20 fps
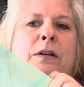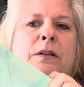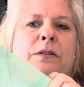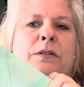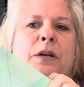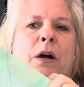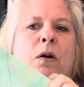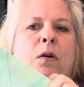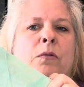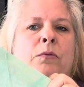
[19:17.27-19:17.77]

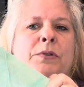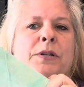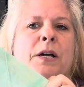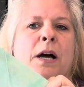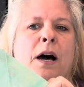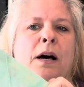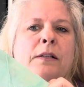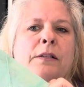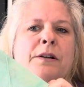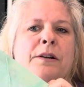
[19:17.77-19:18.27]
toned
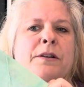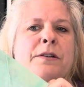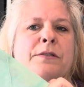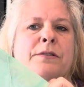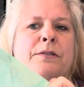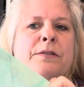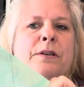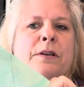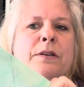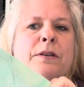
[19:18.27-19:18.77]

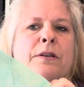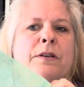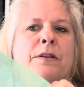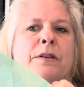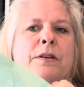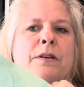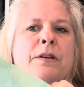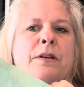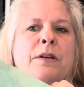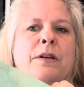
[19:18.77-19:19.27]
colors.
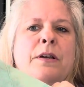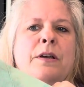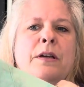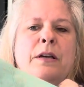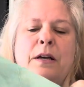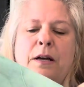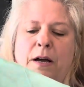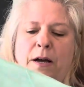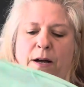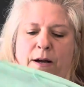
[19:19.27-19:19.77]

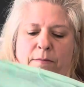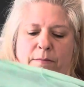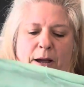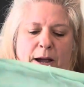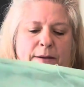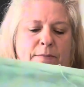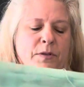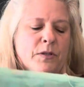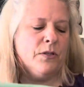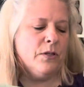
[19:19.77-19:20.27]

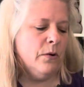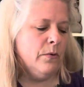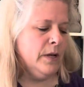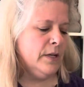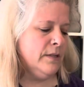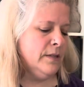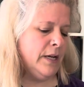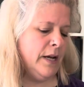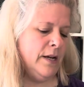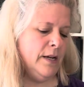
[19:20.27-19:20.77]
I'm so
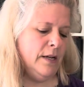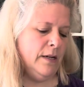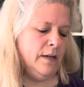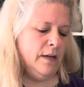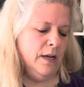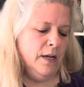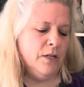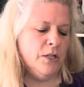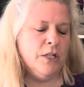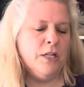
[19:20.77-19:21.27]
excited.
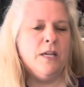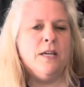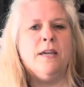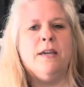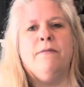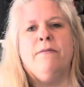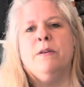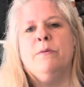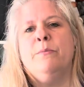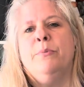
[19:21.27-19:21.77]
She
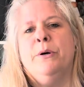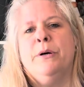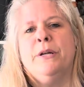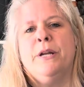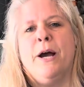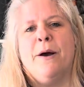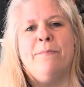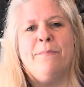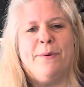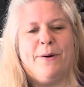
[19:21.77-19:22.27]
even put
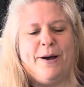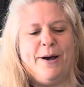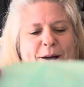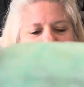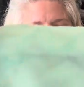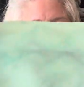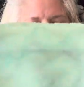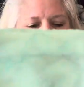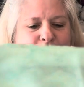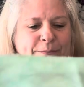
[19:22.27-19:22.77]
up
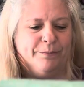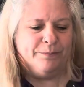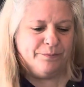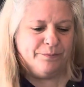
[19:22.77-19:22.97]
a